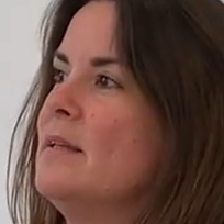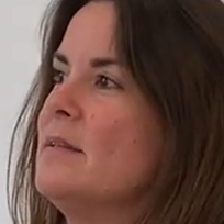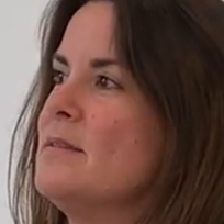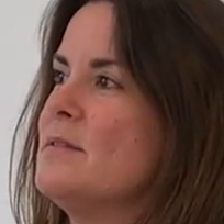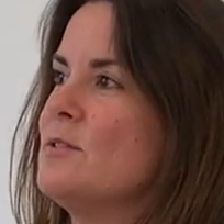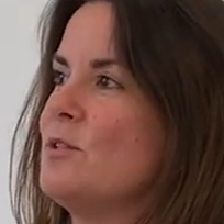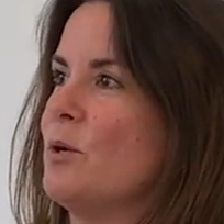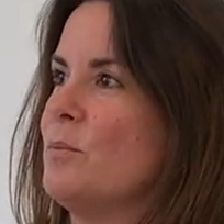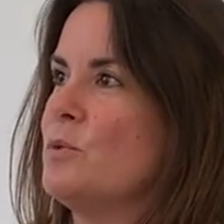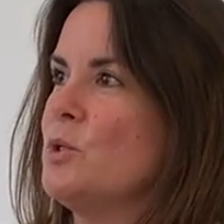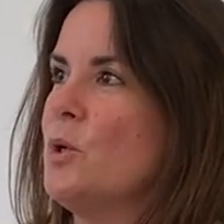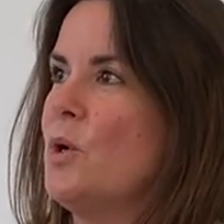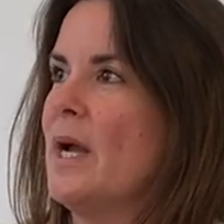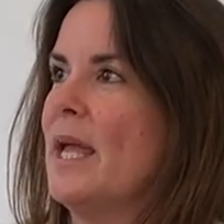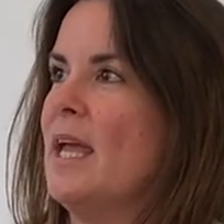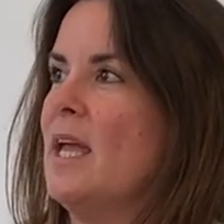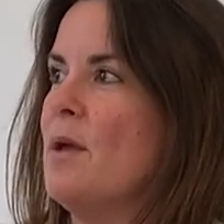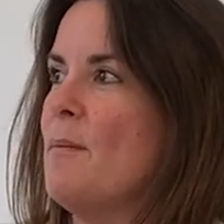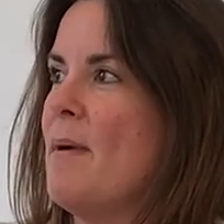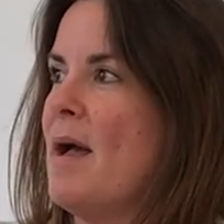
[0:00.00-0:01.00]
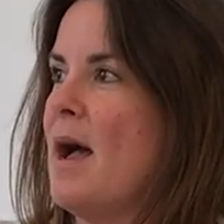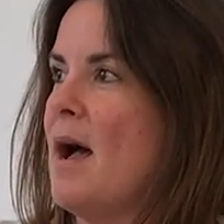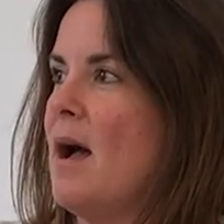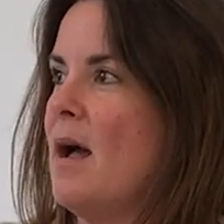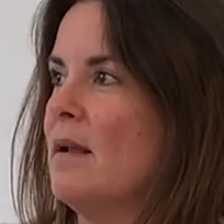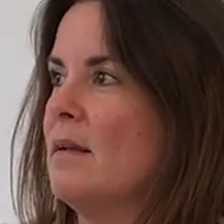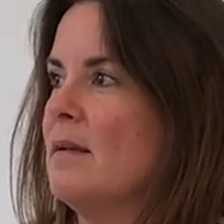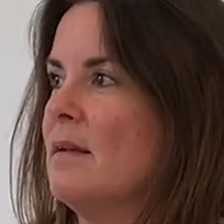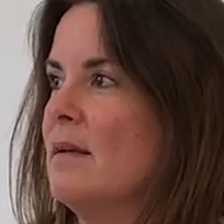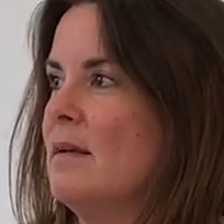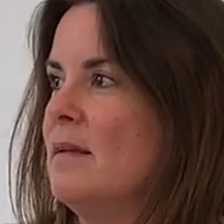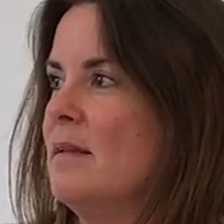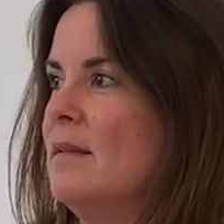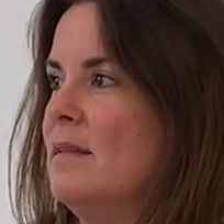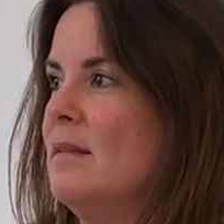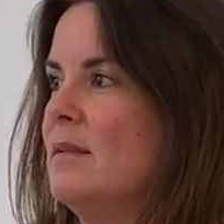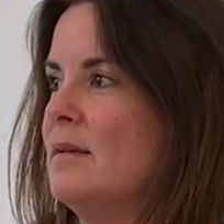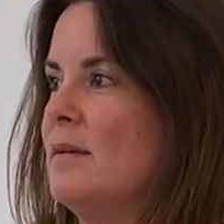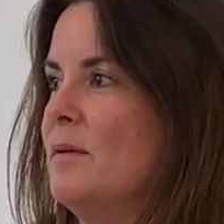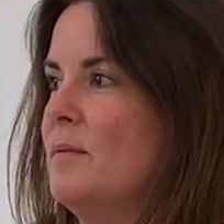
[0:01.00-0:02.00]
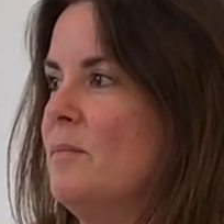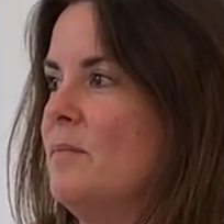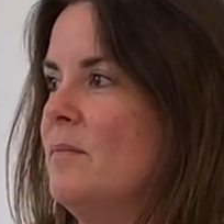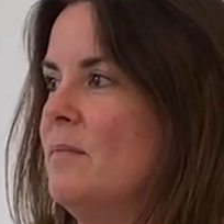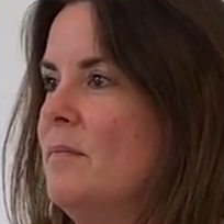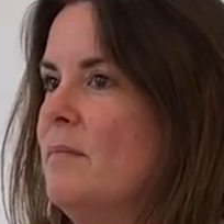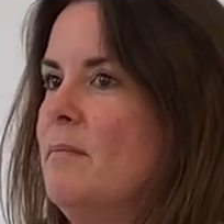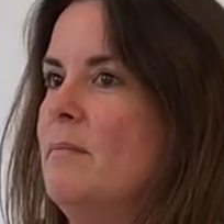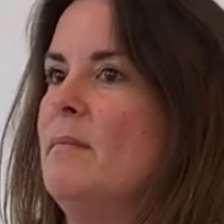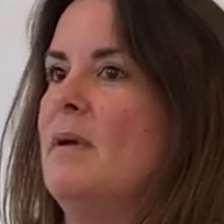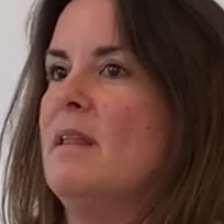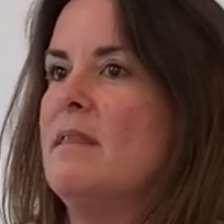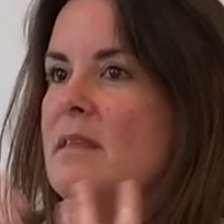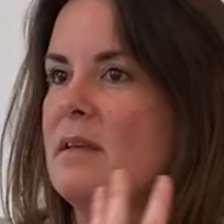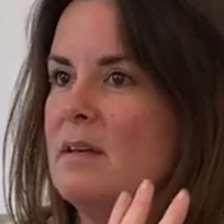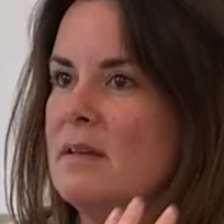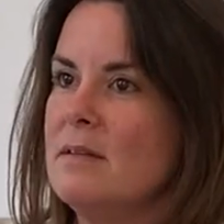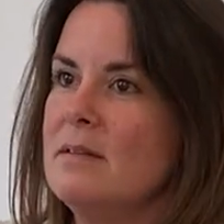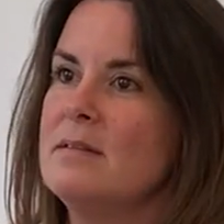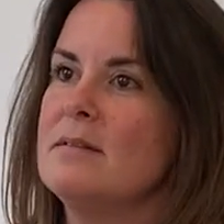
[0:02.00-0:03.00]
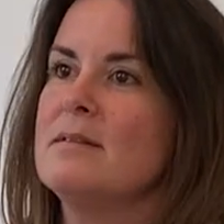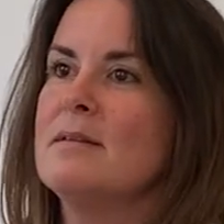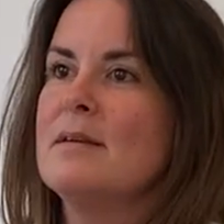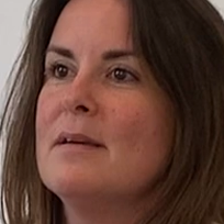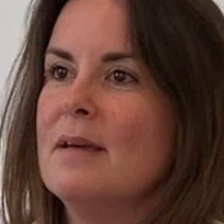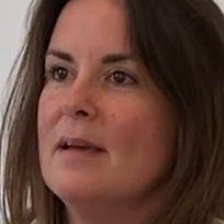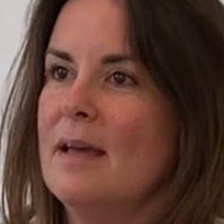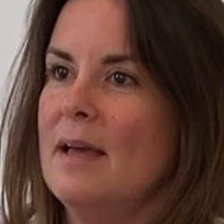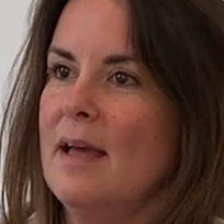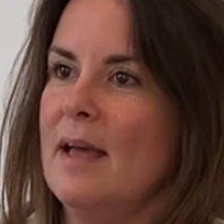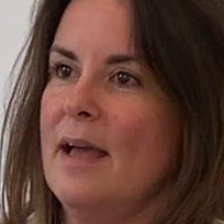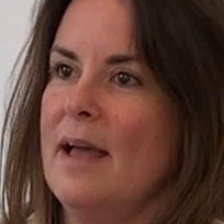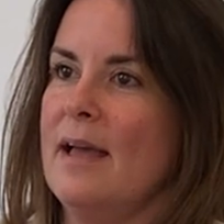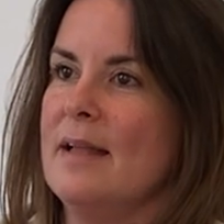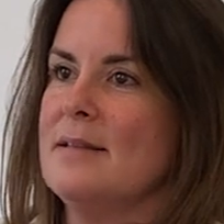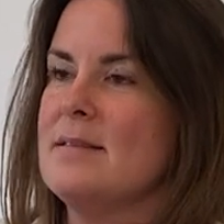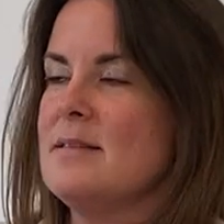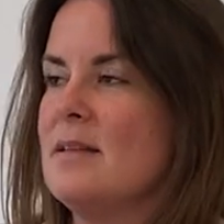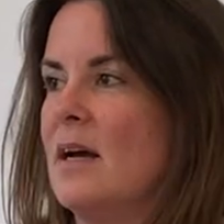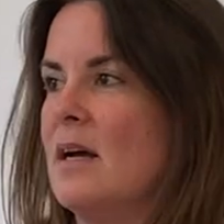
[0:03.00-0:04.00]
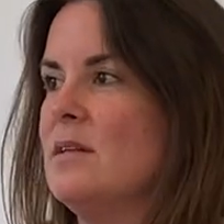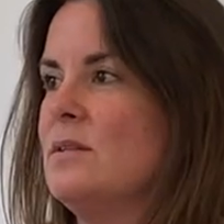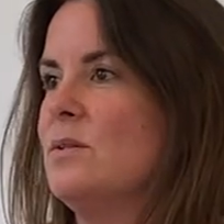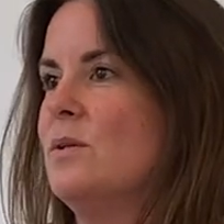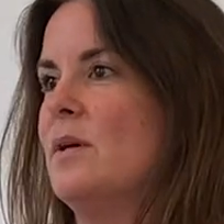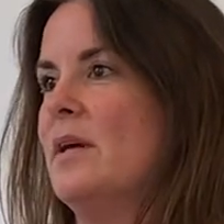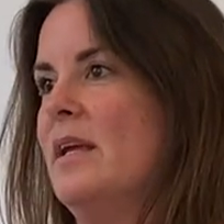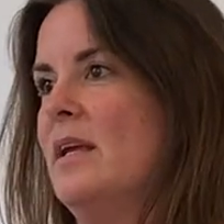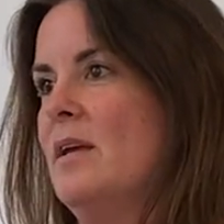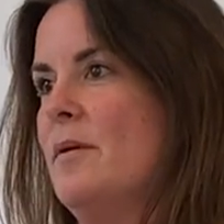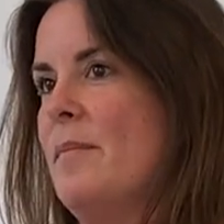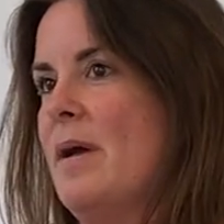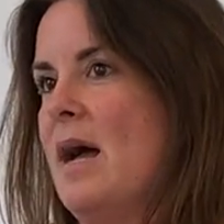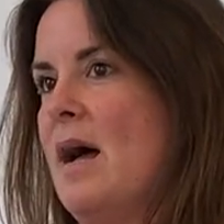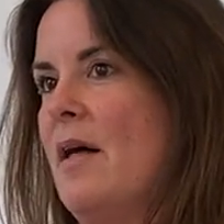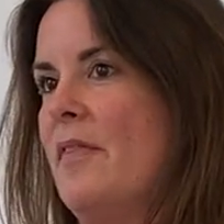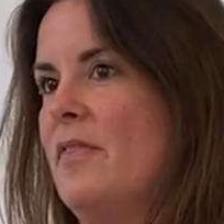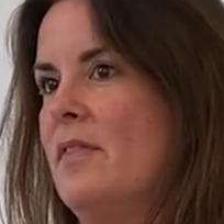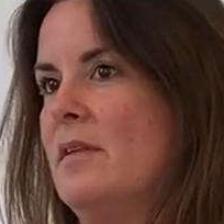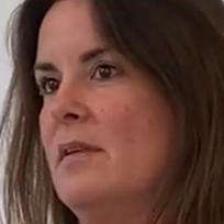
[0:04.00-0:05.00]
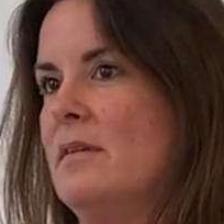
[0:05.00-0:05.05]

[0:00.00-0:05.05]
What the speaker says: Stop talking about the method and start talking about